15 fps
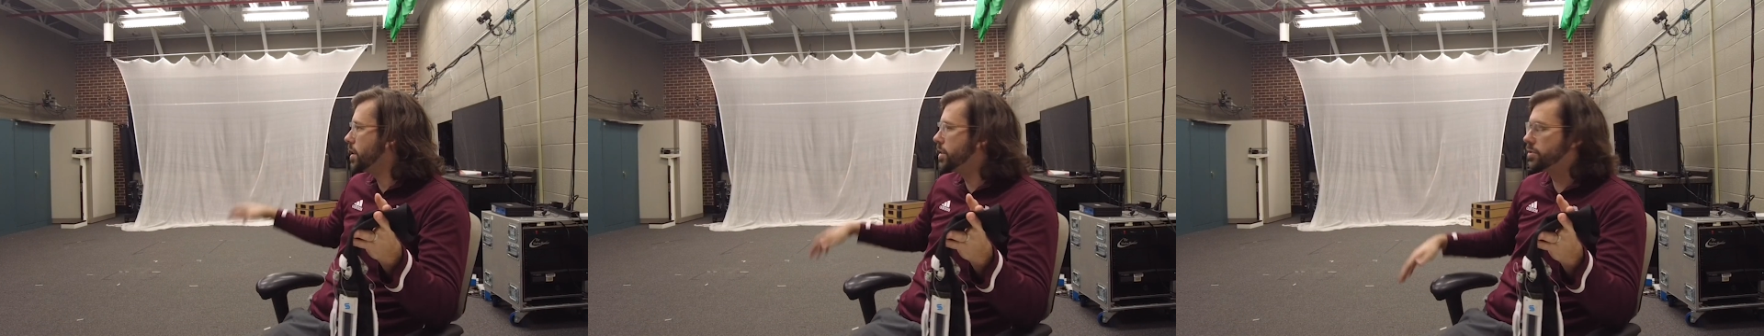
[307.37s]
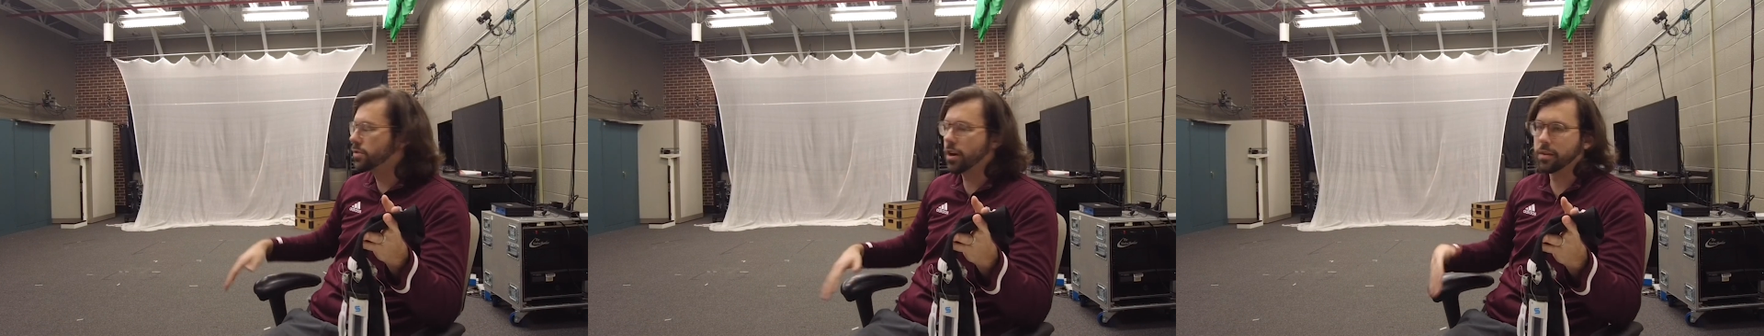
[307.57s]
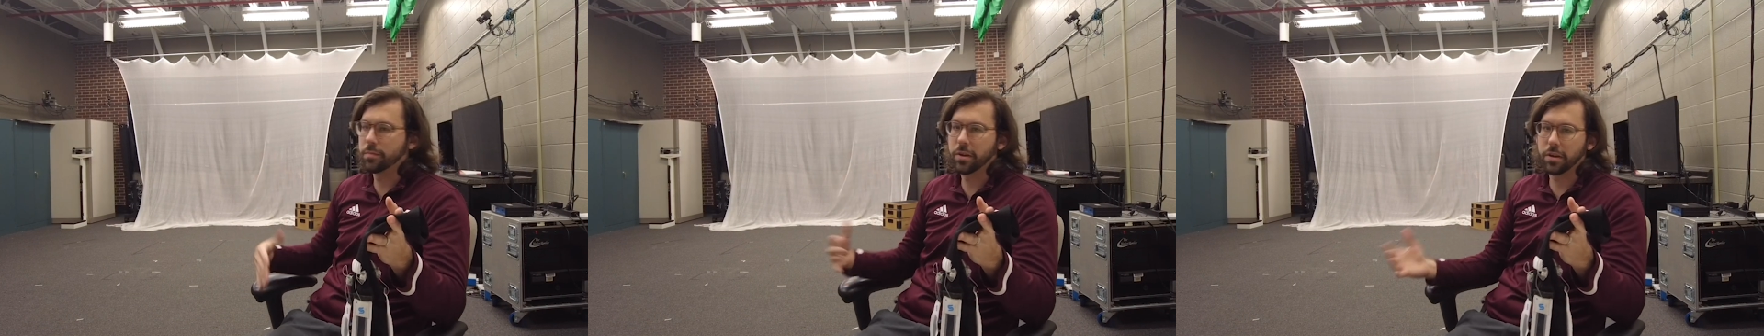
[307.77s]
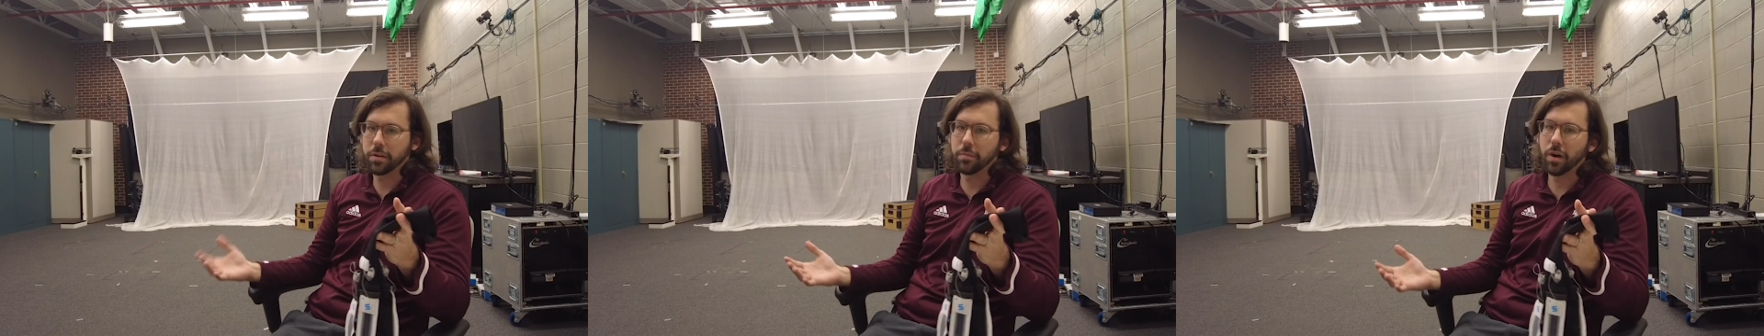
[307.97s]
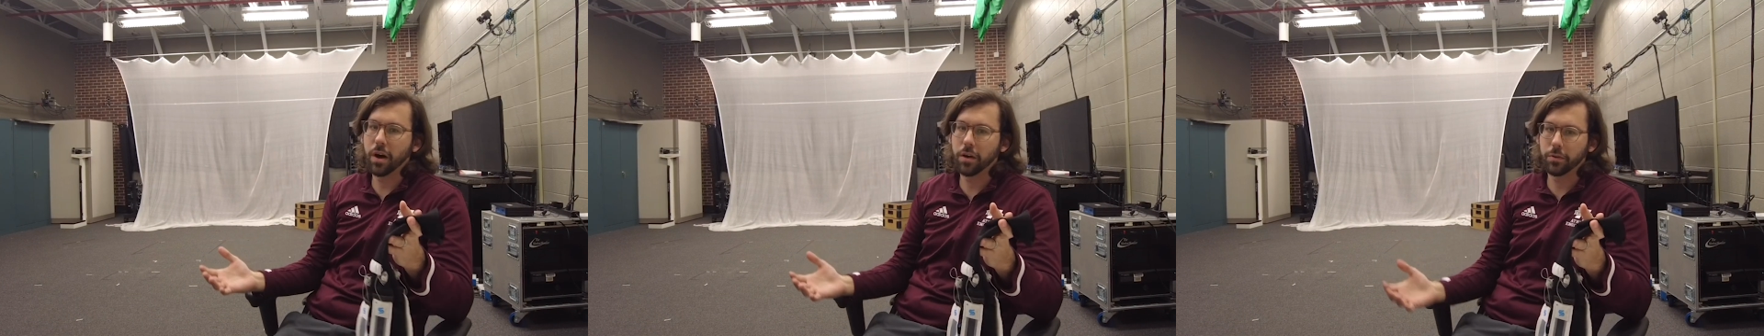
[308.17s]
and tried to make a
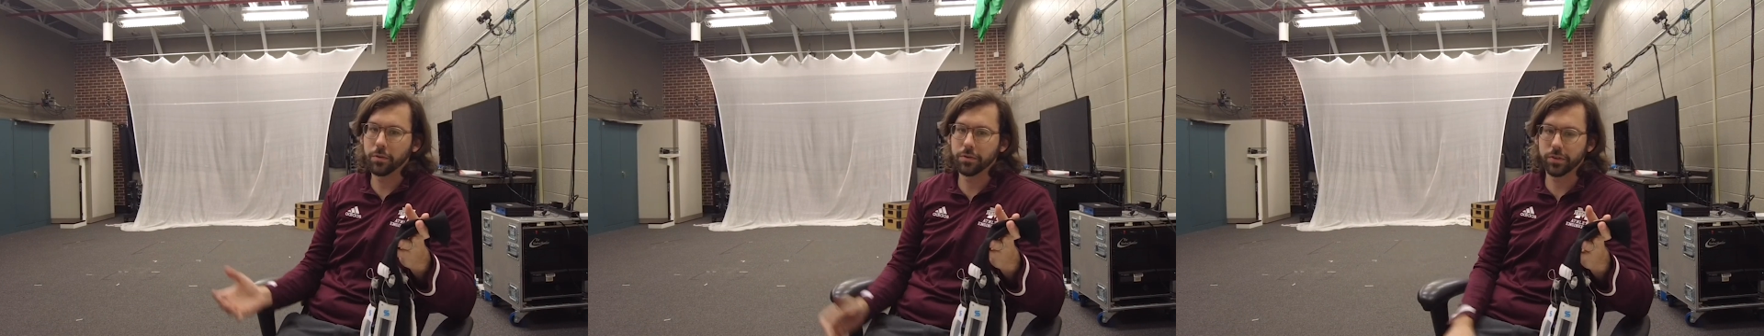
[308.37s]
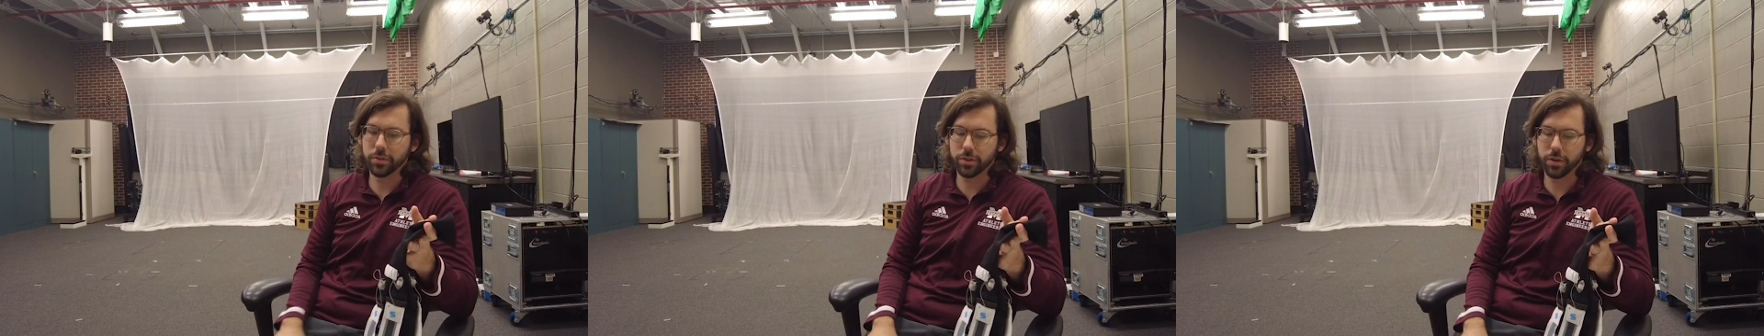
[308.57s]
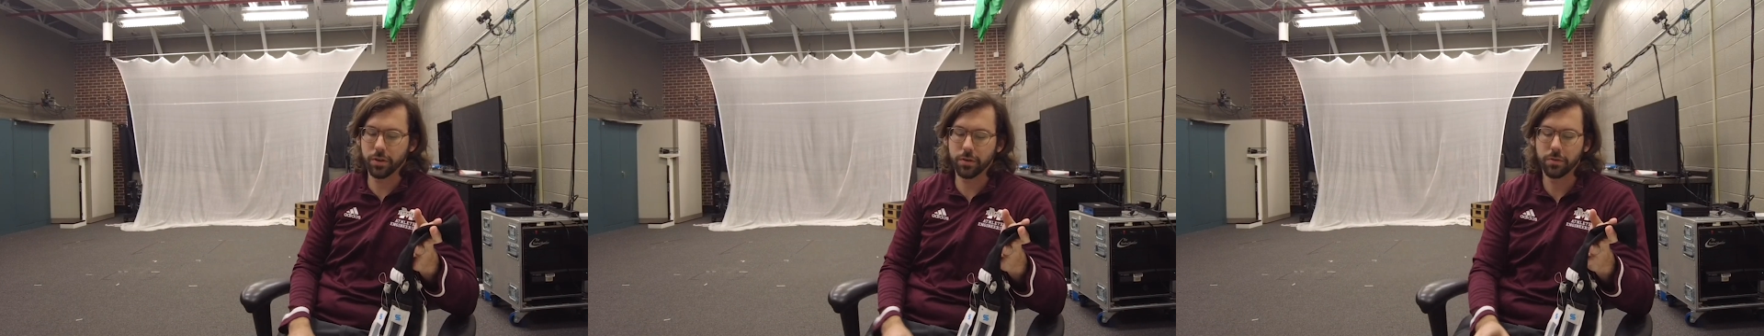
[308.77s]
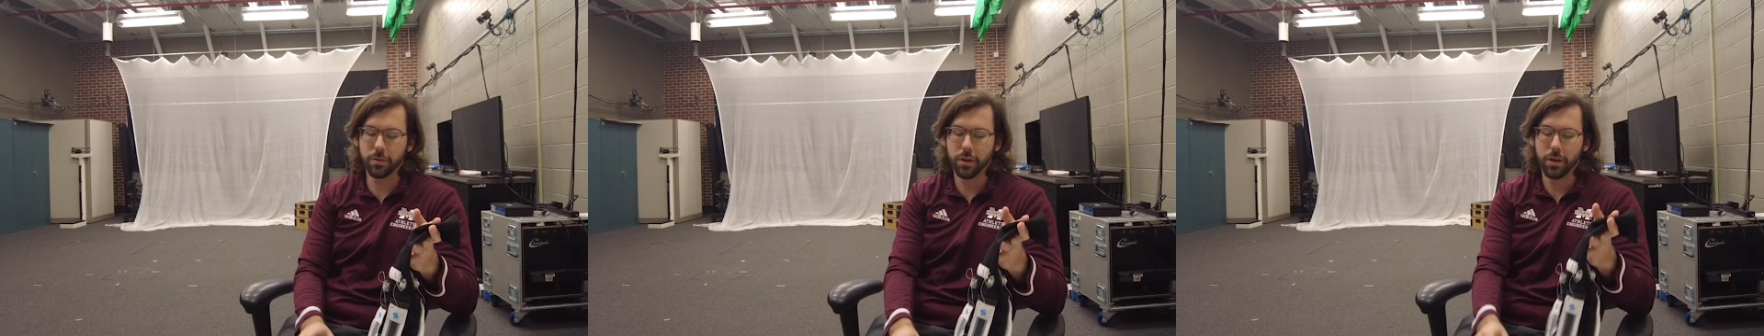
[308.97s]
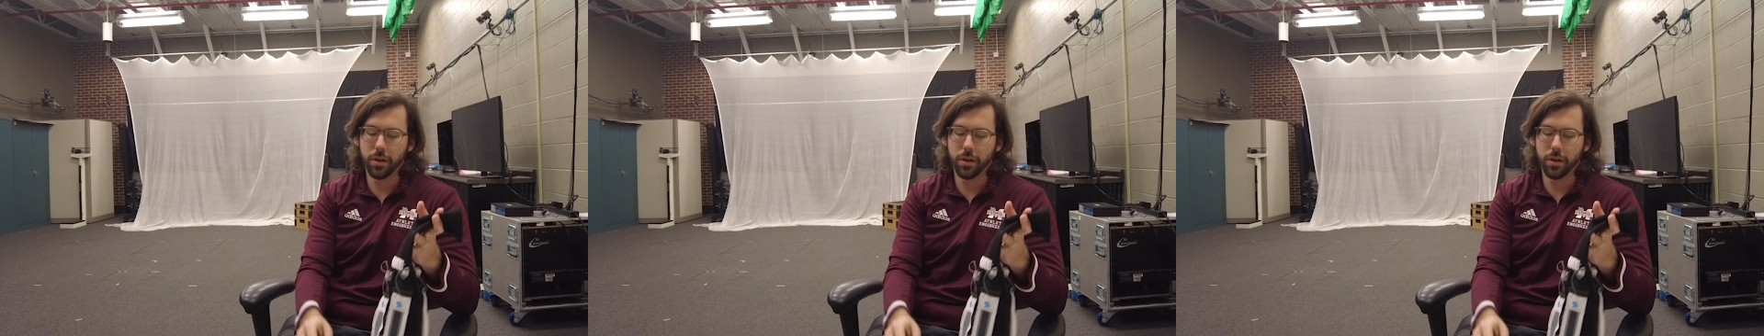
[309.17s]
model to show,